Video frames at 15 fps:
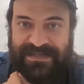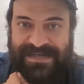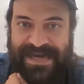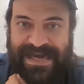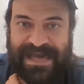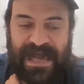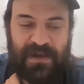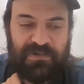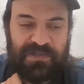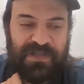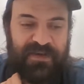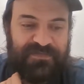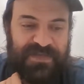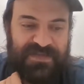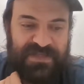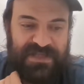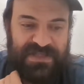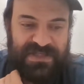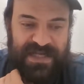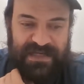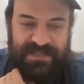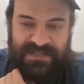I would love to see
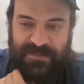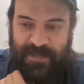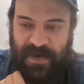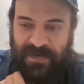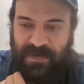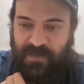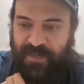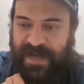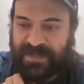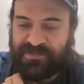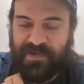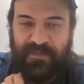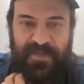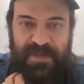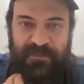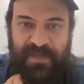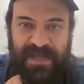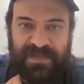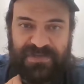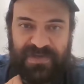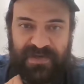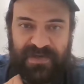Shaka Smart go back to a
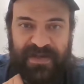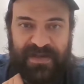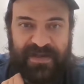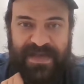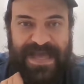mid-major